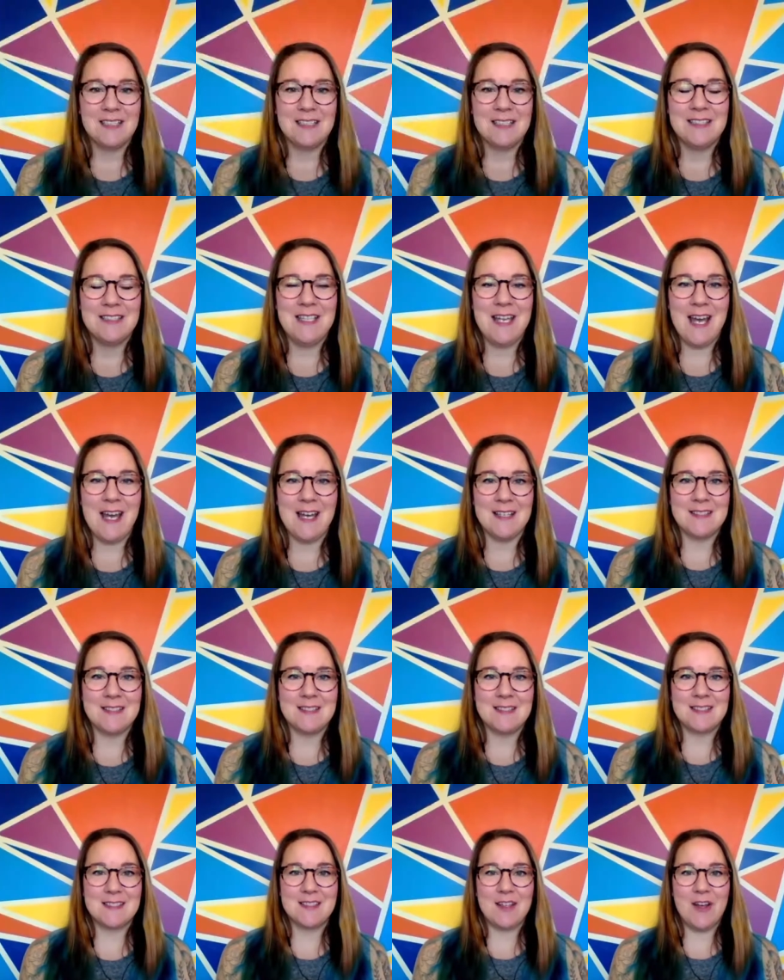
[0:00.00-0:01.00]
Yes.
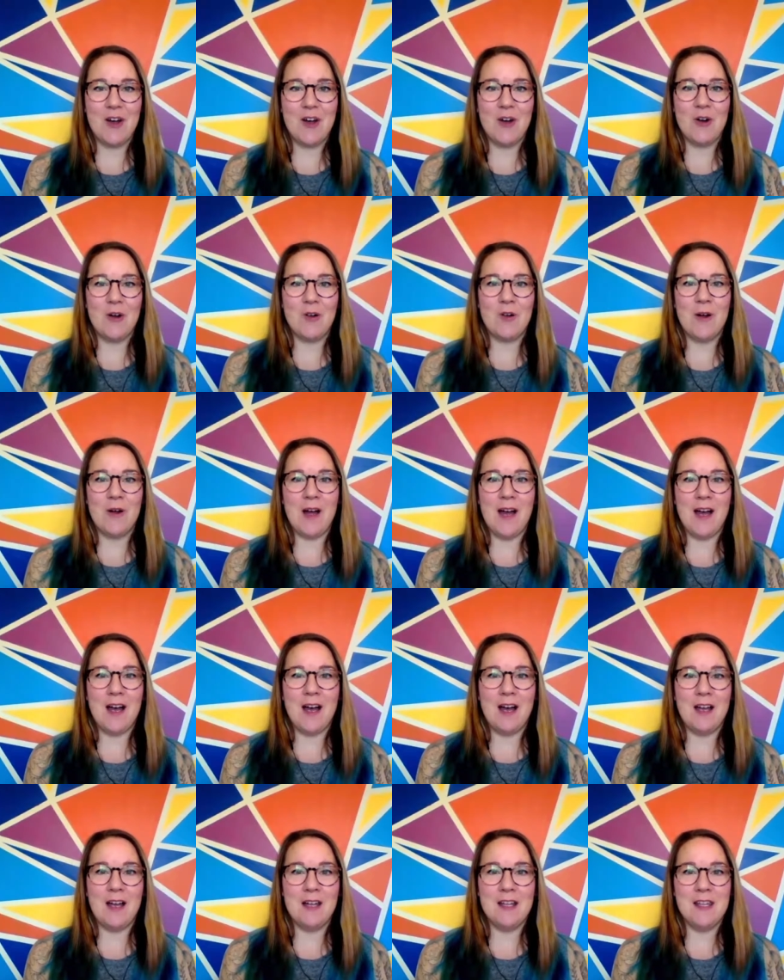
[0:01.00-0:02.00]
So
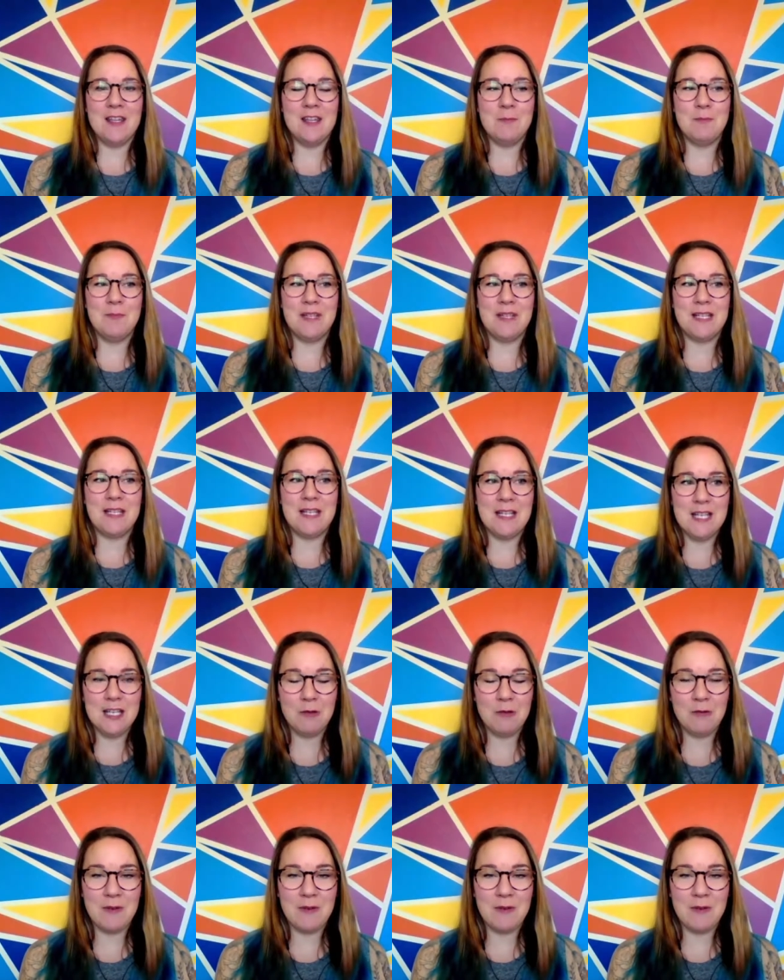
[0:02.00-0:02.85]
in the beginning,